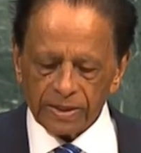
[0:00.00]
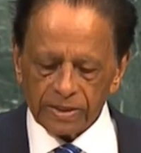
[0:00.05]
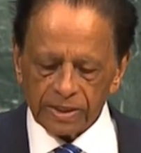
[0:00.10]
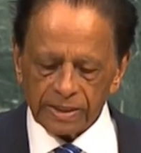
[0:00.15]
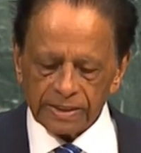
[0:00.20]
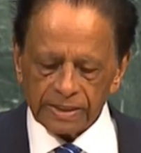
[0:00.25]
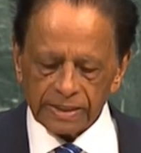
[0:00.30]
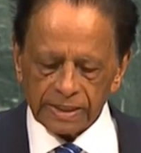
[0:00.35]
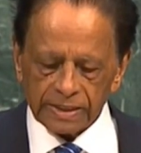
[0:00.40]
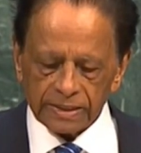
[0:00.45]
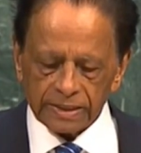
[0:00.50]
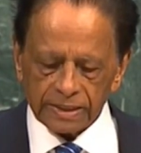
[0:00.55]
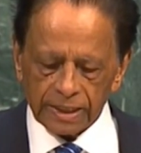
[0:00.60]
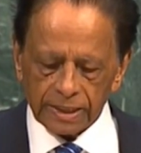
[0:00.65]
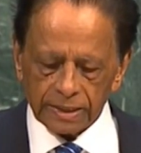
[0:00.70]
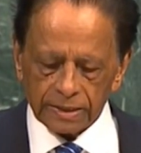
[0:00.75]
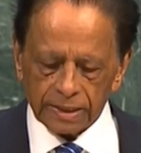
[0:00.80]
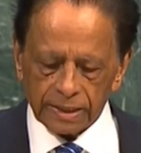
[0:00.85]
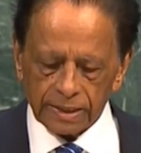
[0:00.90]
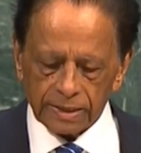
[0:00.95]

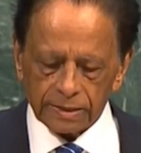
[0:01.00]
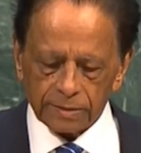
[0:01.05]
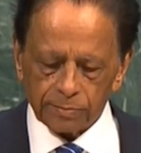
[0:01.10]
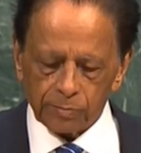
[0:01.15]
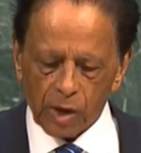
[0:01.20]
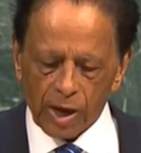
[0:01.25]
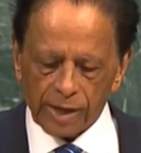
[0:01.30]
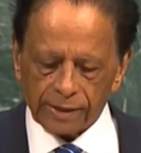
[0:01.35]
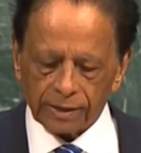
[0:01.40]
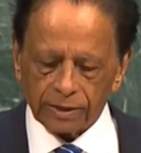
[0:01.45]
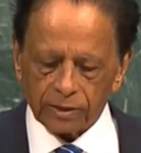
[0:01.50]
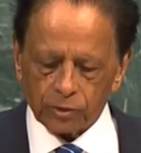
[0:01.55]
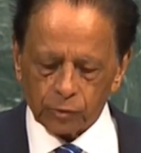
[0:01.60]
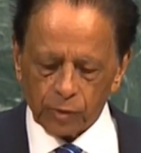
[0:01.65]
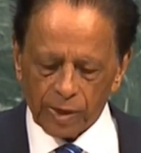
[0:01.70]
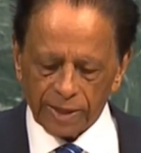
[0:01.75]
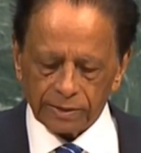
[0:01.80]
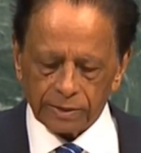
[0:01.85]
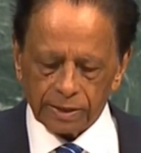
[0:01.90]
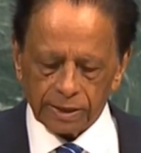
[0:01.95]

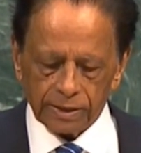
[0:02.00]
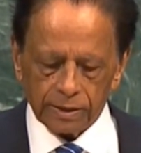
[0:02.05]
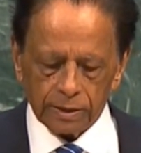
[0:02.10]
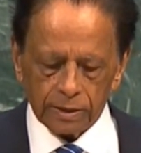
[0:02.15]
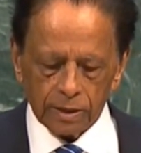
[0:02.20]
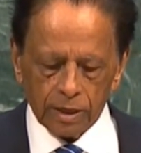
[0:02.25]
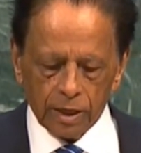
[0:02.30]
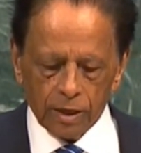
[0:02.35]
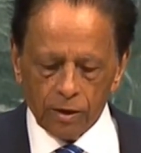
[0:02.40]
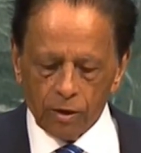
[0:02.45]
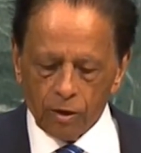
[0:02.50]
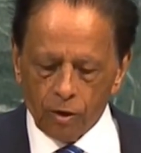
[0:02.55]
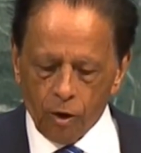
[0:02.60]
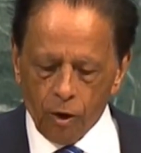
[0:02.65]
2066-20